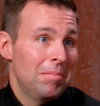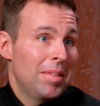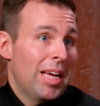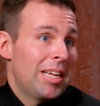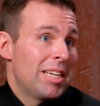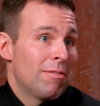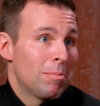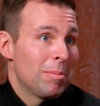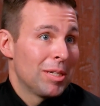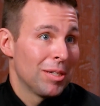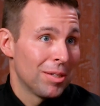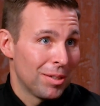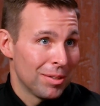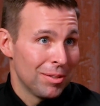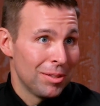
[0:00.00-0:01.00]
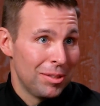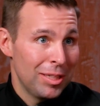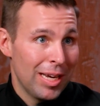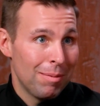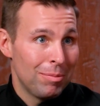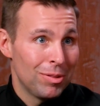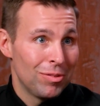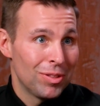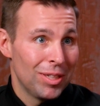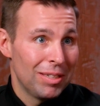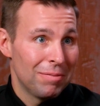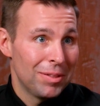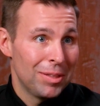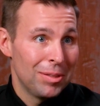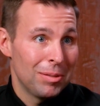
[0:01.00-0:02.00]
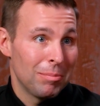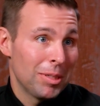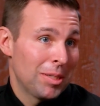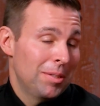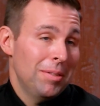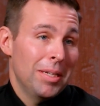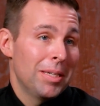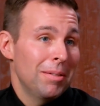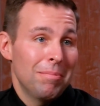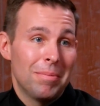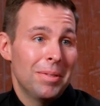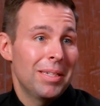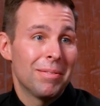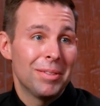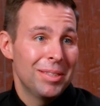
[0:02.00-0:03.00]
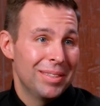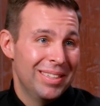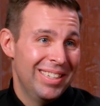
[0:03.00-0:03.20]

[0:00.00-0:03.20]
I'd never been called to the chaplain's office. I'm like, okay, whatever.